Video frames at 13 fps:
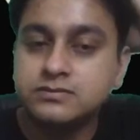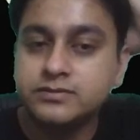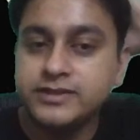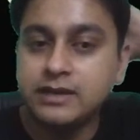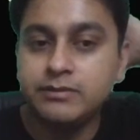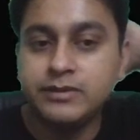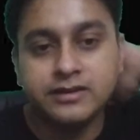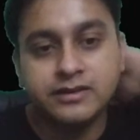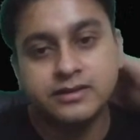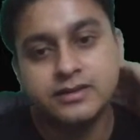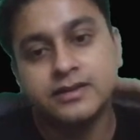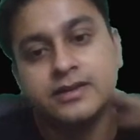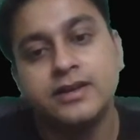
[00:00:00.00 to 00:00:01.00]
Tell me.
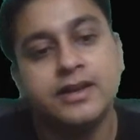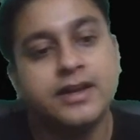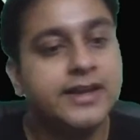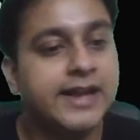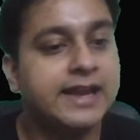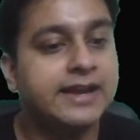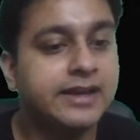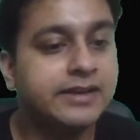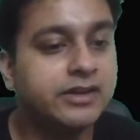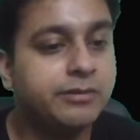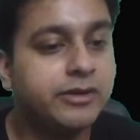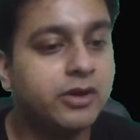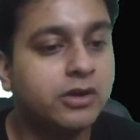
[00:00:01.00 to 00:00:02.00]
Can it ever
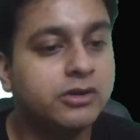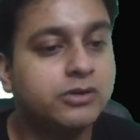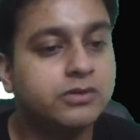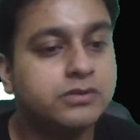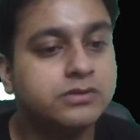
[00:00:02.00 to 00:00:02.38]
be on 2?